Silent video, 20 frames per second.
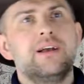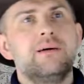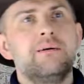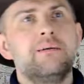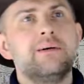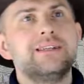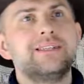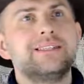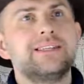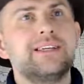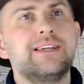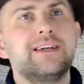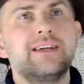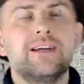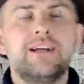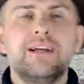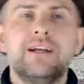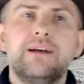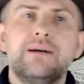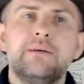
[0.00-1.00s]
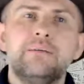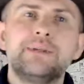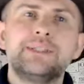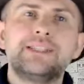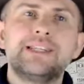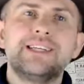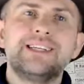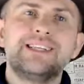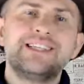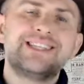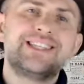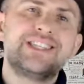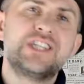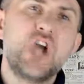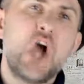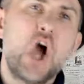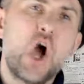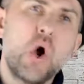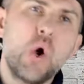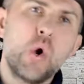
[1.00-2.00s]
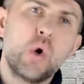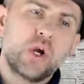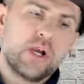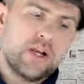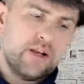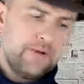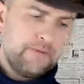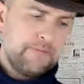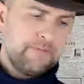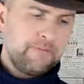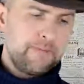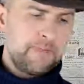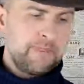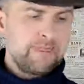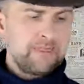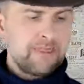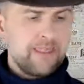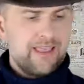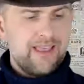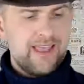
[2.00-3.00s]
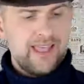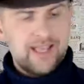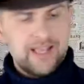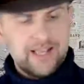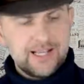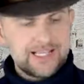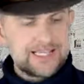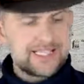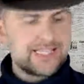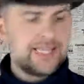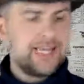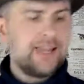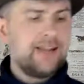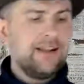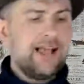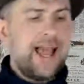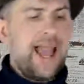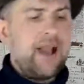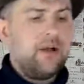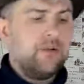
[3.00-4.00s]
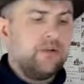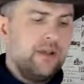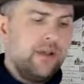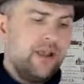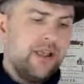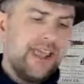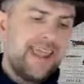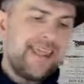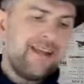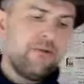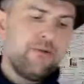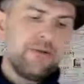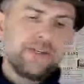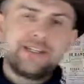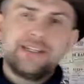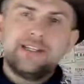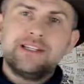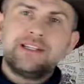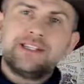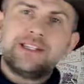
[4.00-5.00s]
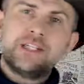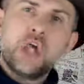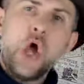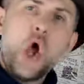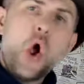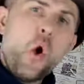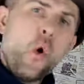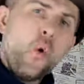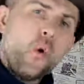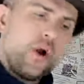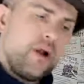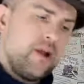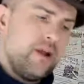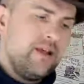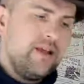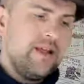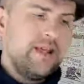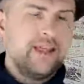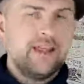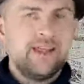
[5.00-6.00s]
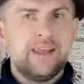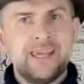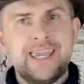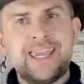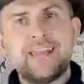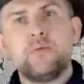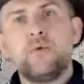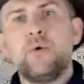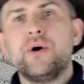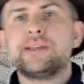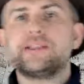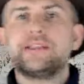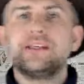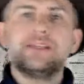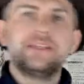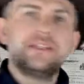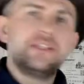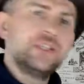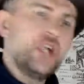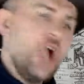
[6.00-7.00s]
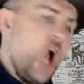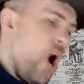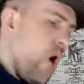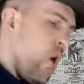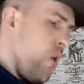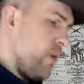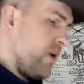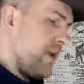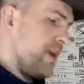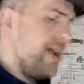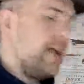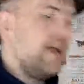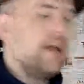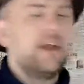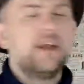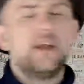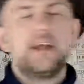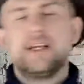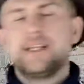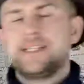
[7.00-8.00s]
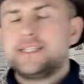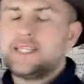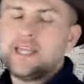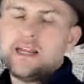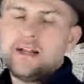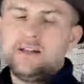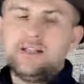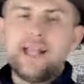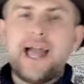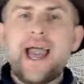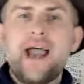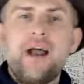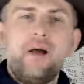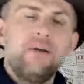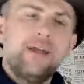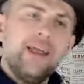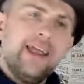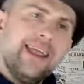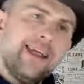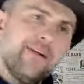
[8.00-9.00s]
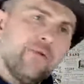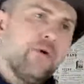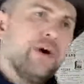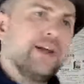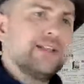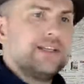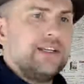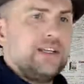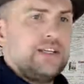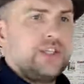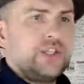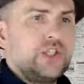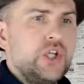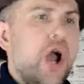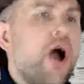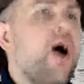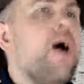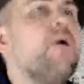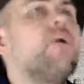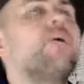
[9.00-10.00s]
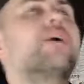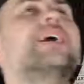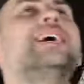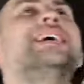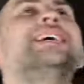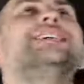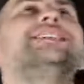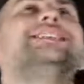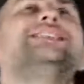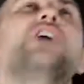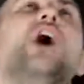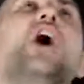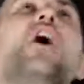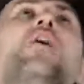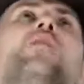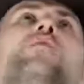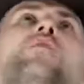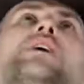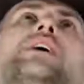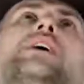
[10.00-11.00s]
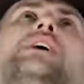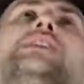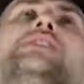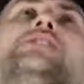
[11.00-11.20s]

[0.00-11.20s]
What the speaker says: Was a joke. Chill out. It was a joke. It was a joke. Chill out. It was a joke. Joke.